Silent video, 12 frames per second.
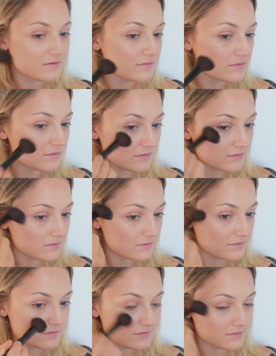
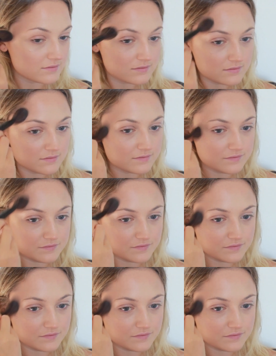No one is speaking in this clip.